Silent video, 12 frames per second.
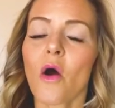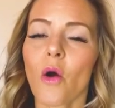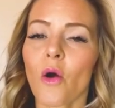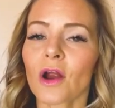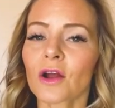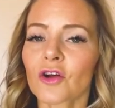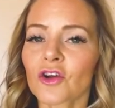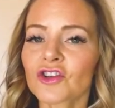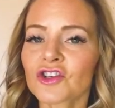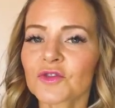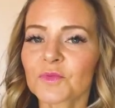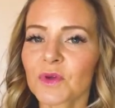or it could
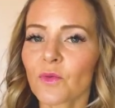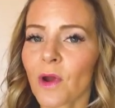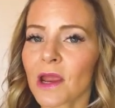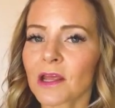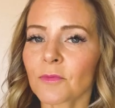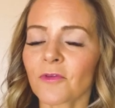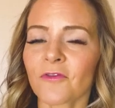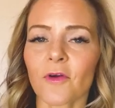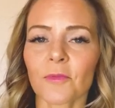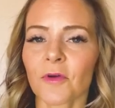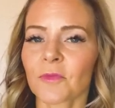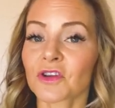just be waiting for
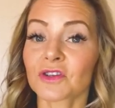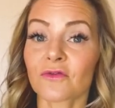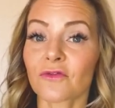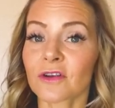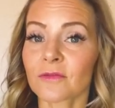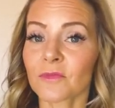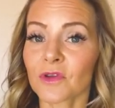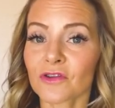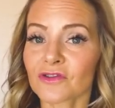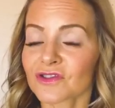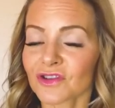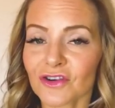permission for
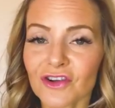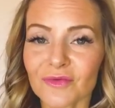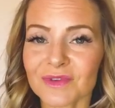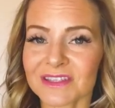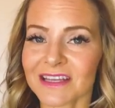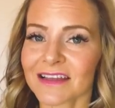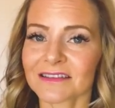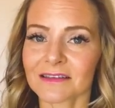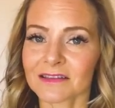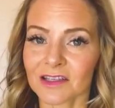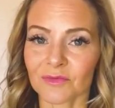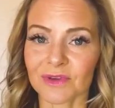your circumstances
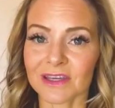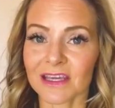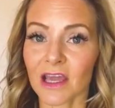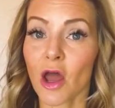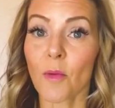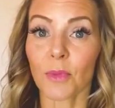to be